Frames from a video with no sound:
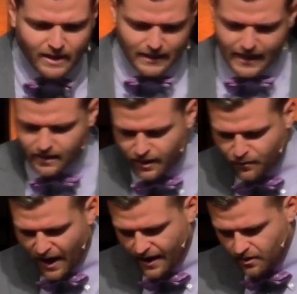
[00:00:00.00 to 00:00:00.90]
likely
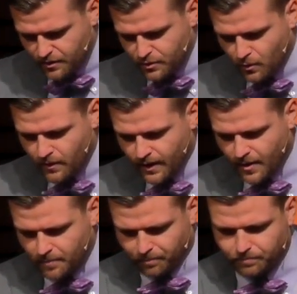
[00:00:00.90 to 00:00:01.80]
of higher
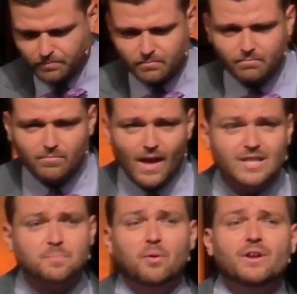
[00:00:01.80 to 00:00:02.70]
authority.
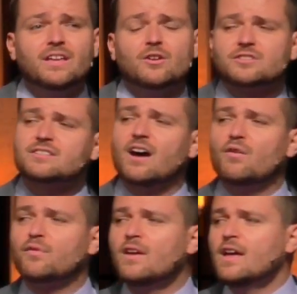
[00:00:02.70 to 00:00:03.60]
It's putting
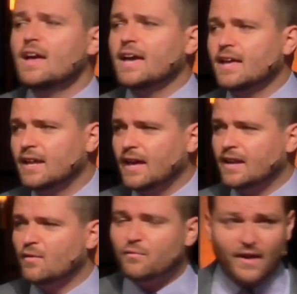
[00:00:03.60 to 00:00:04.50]
yourself
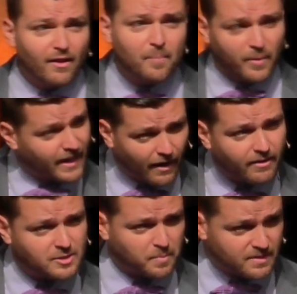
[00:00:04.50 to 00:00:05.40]
in a very
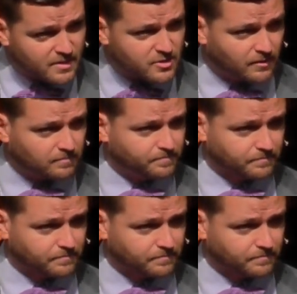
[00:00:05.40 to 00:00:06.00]
precarious position.